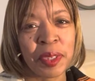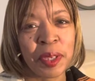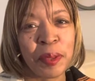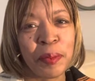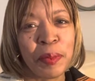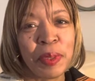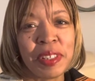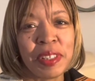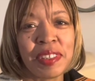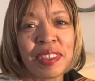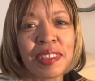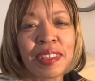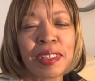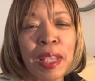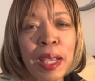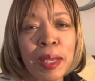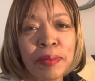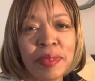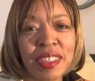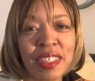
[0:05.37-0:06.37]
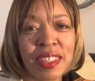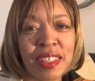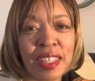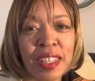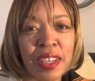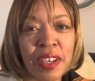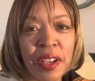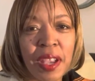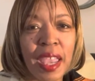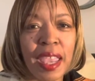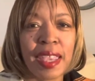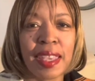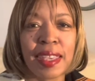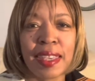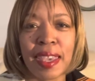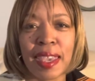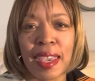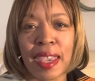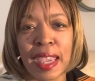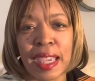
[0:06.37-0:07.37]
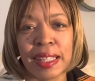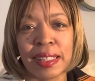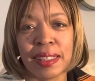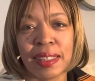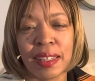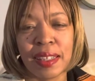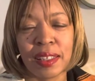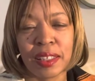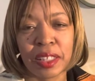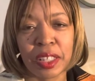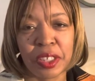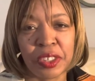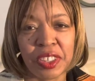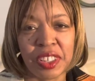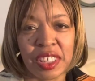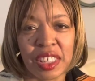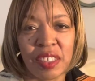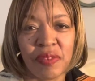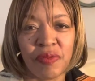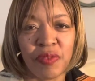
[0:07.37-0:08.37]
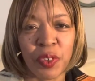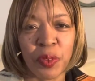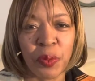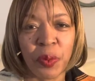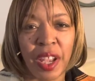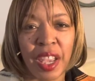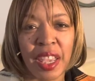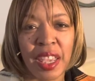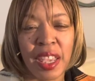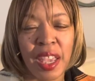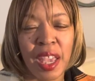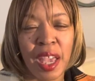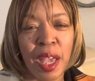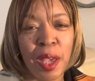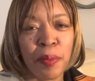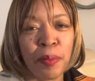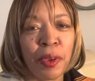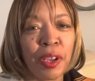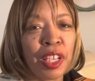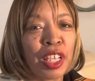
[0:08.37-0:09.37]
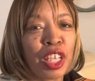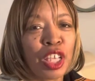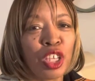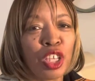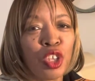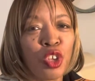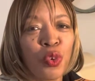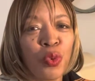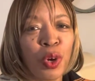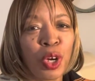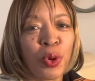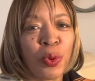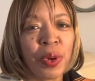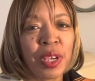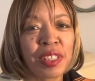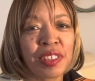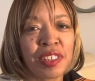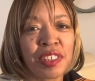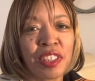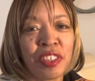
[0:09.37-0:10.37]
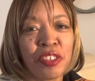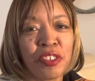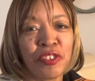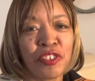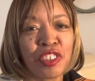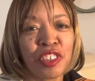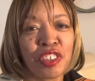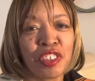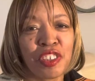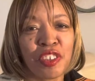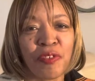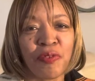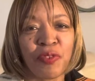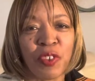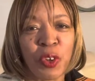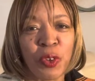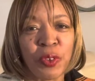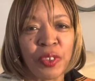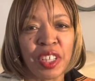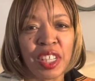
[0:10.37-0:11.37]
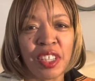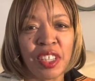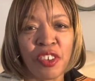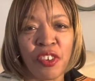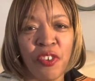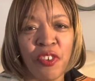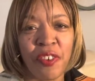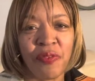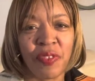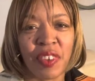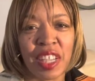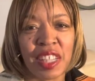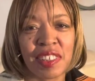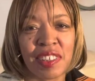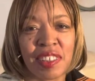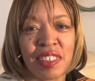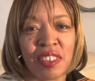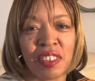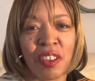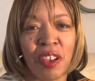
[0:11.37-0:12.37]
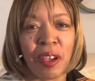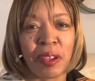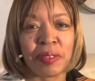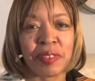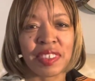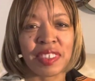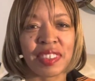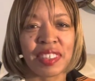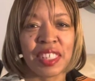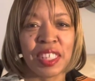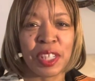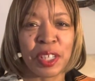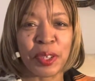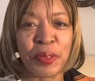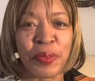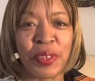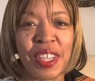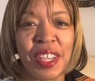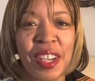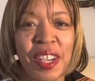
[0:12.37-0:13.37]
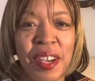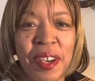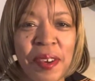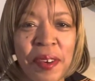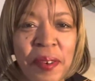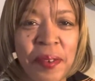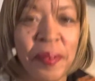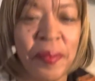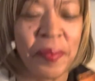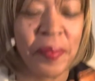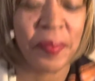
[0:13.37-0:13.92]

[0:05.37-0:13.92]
Mrs. Thompson here, aka Declutter Diva Raye, bringing you a quick solution to folding your face cloths. Here we go.